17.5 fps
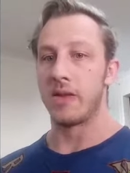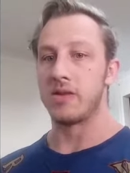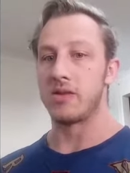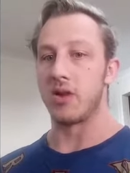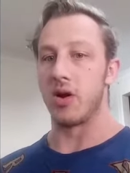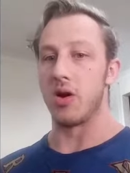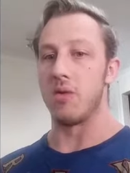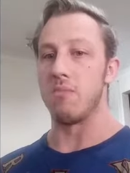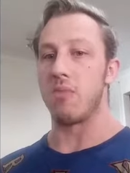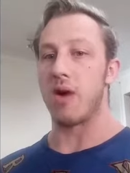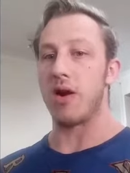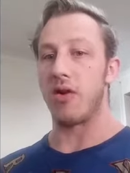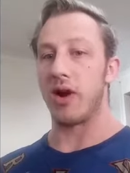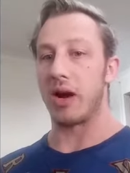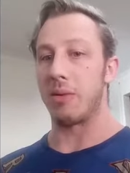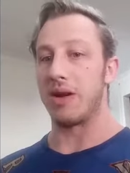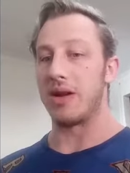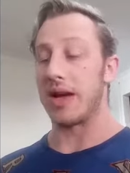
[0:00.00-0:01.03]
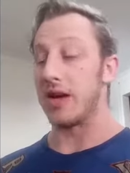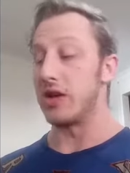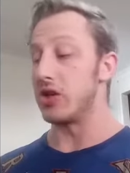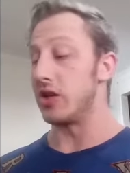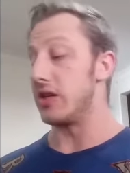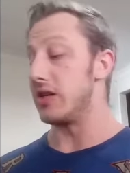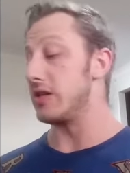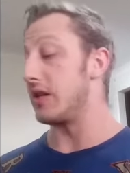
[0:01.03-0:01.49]
So my
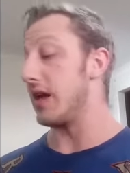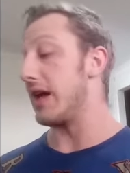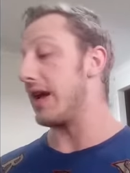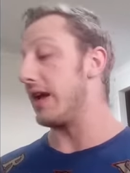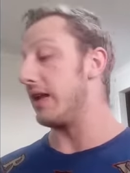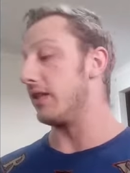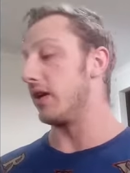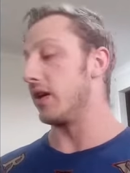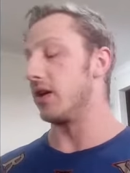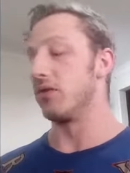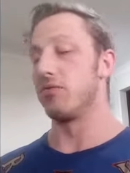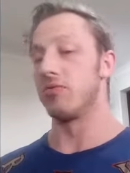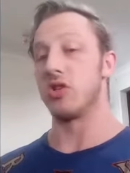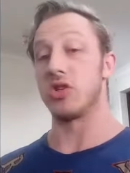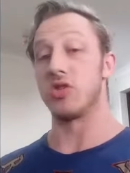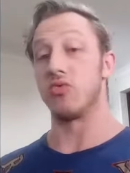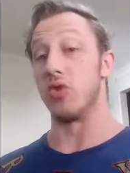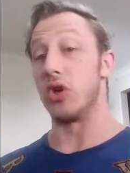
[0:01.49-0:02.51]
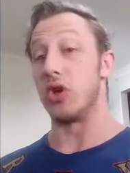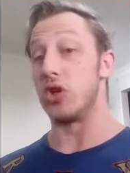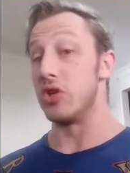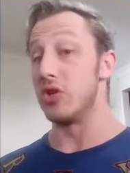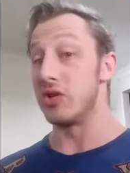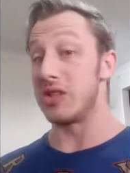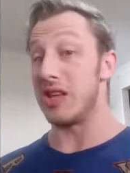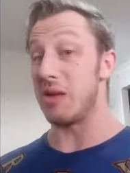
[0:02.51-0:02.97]
recommendation is to either just
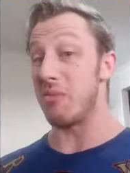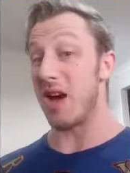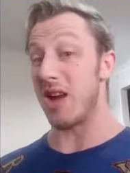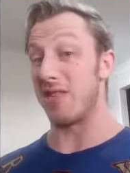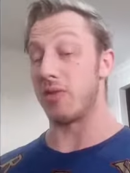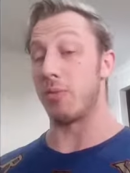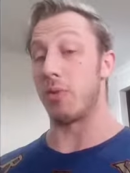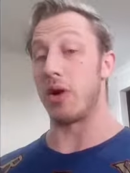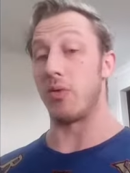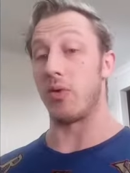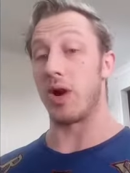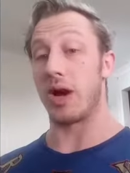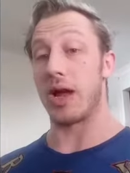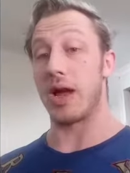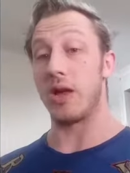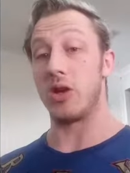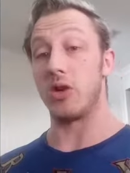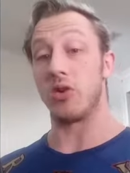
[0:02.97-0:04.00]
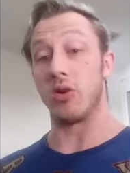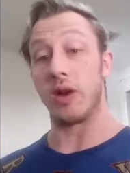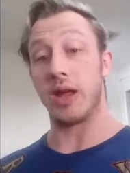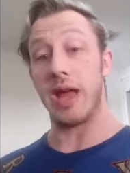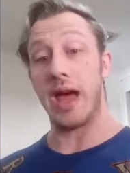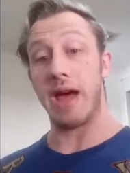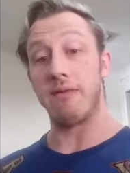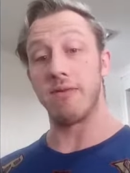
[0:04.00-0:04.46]
reduce the amount of the pre-workout you
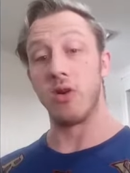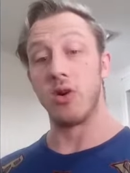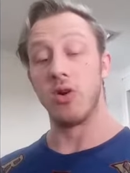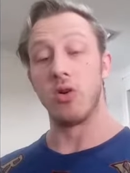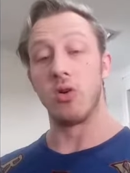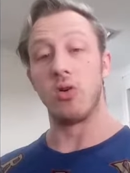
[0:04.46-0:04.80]
already have